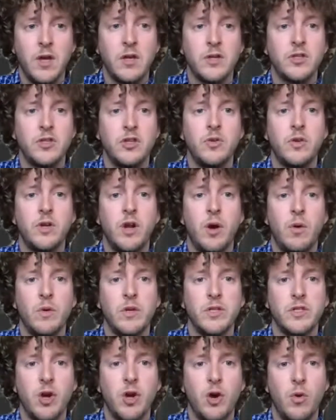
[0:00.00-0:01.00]
So you can
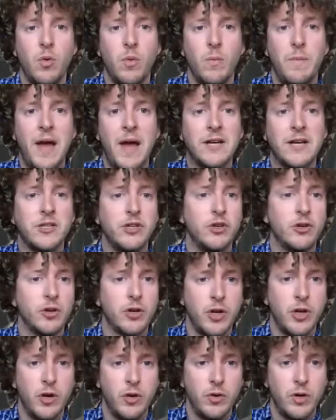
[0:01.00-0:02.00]
always go back to your
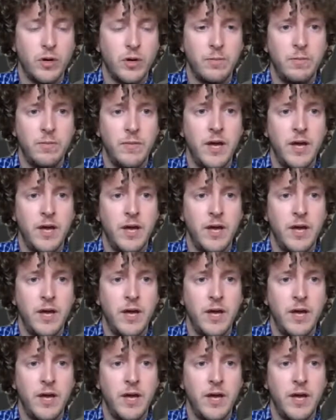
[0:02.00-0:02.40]
encoder,